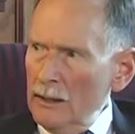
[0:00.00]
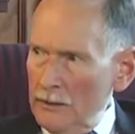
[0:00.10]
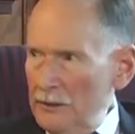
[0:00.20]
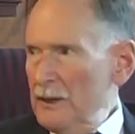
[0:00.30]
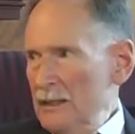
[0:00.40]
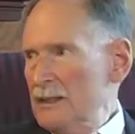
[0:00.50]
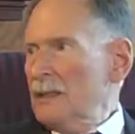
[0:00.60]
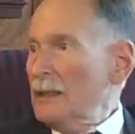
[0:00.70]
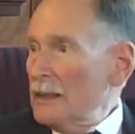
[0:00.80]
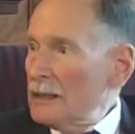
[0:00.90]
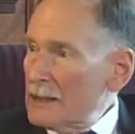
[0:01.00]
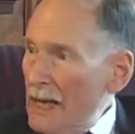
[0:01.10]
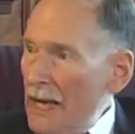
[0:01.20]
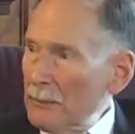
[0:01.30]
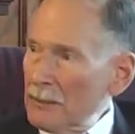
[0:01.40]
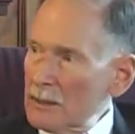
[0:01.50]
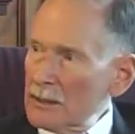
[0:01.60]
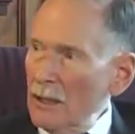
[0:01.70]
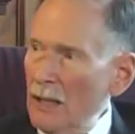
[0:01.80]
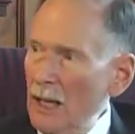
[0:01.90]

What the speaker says: the things that needed to happen to